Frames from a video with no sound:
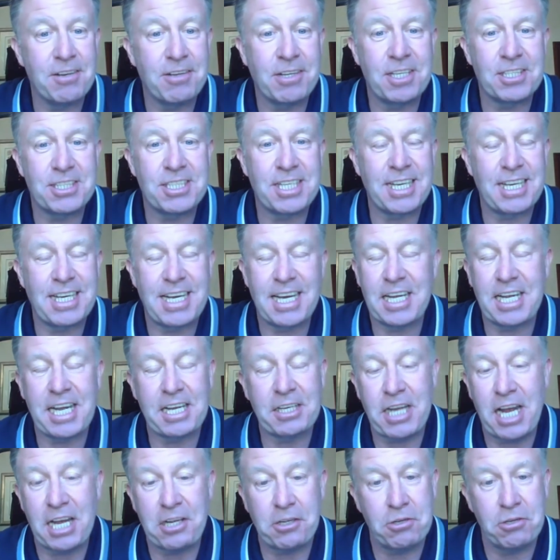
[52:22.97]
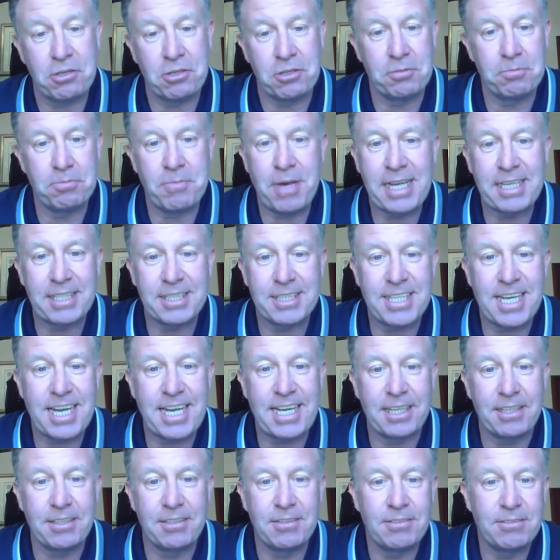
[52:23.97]
ago because I couldn't
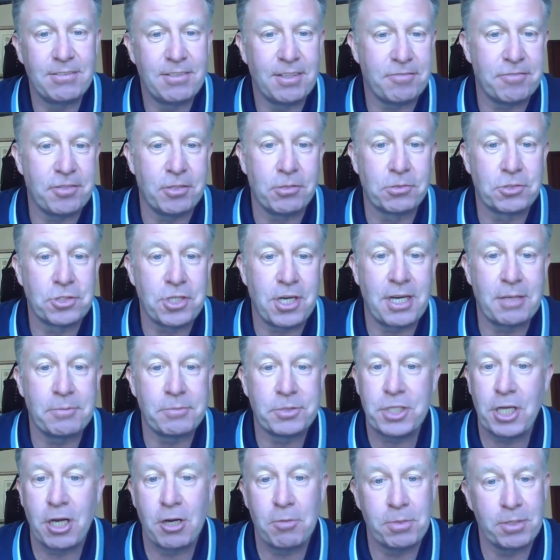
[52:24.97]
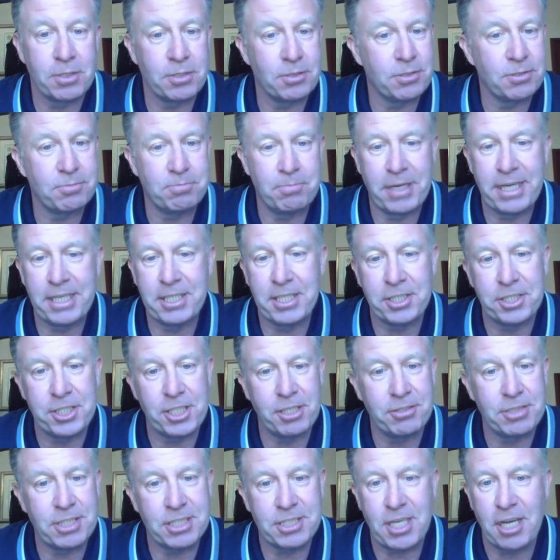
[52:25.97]
maintain a full-time job and media
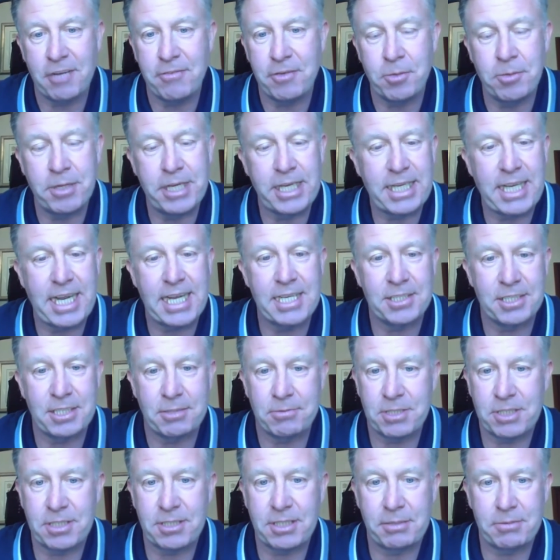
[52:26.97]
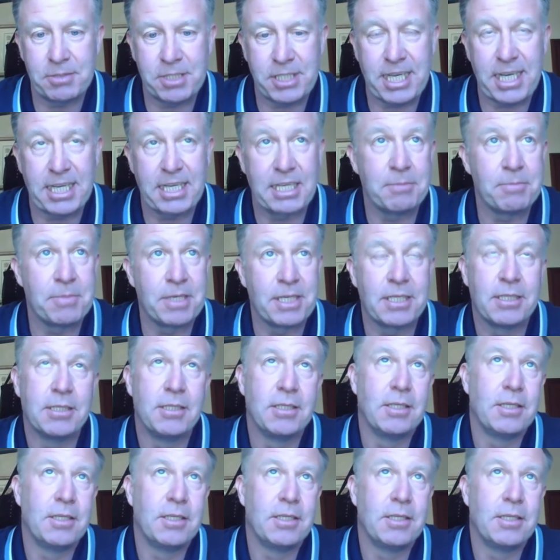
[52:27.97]
duties over weekends. It was killing me.